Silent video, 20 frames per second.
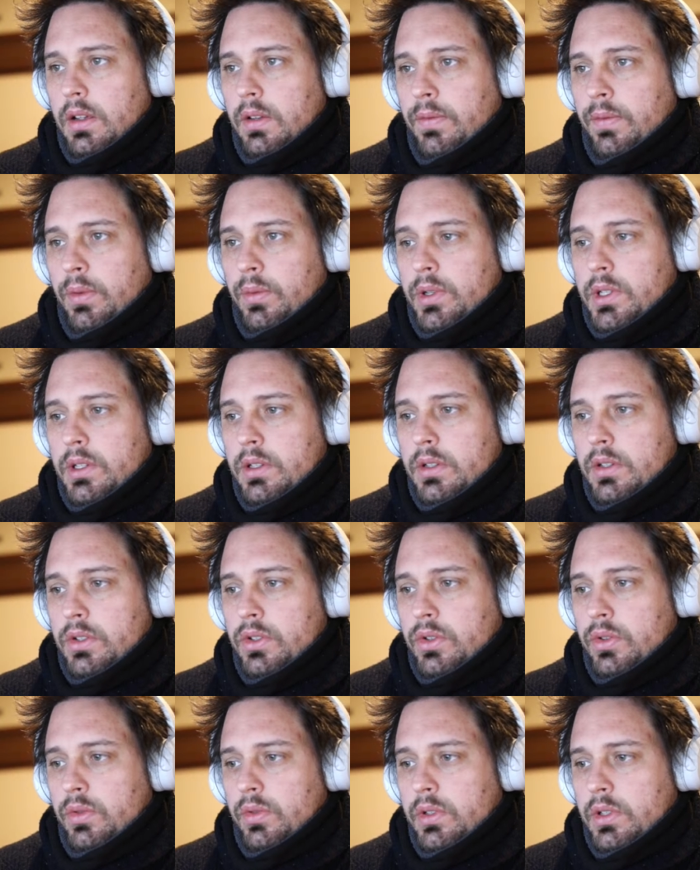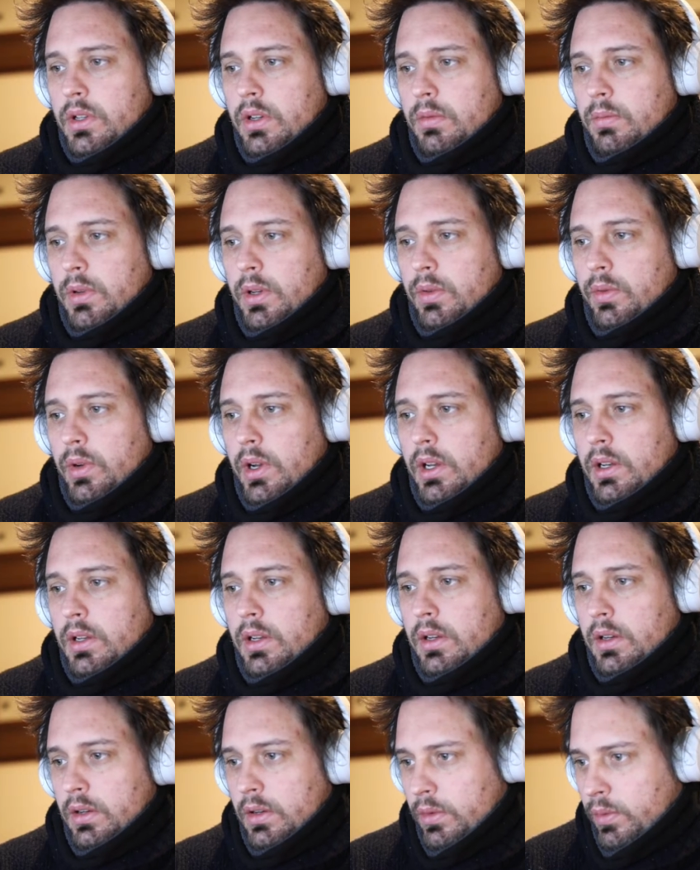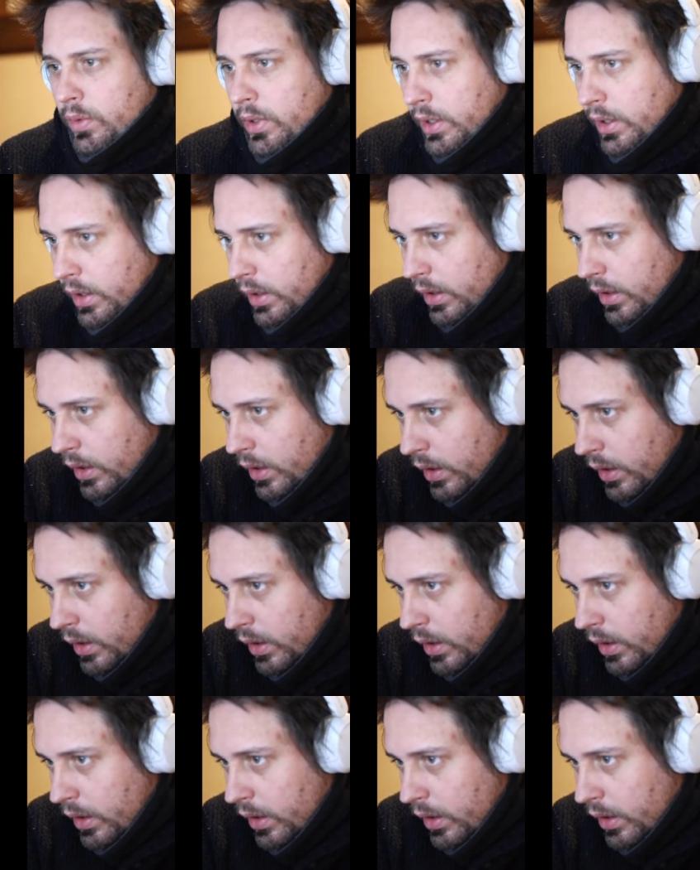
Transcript: for which this is true is going to be right here, where